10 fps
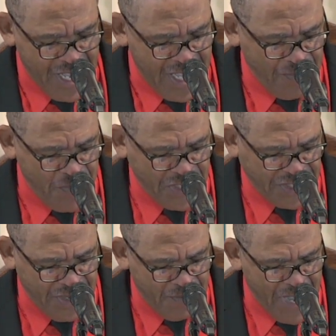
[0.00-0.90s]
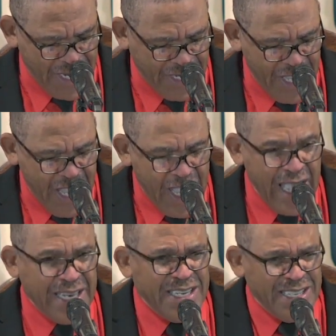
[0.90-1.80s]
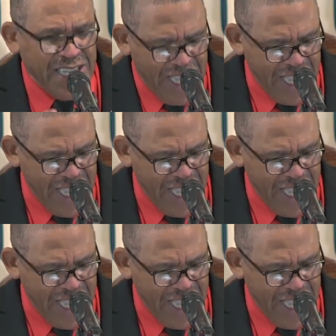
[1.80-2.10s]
Help me, somebody. And then the